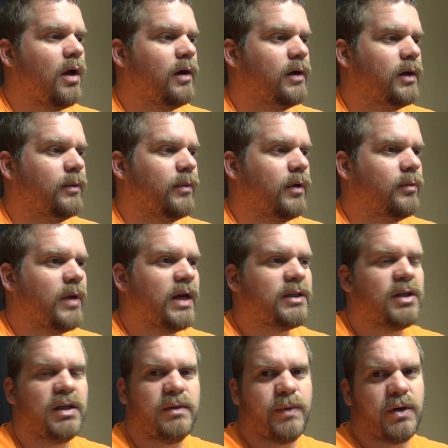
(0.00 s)
I'm
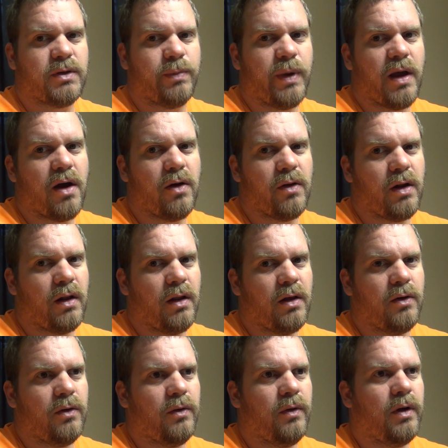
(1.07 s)
actually supposed to be hauling a
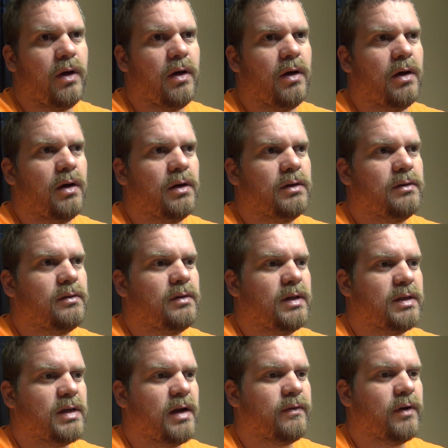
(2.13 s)
load
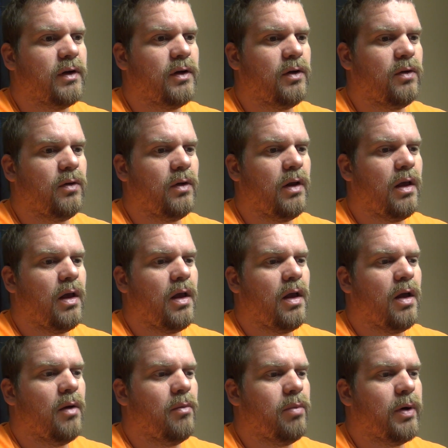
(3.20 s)
this afternoon,
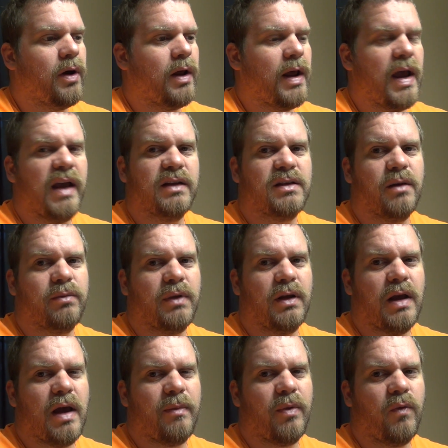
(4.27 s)
but I had
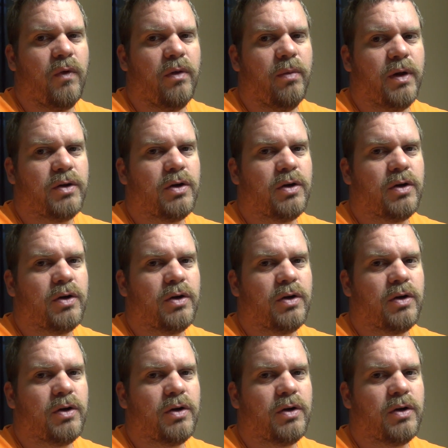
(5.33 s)
something happen with my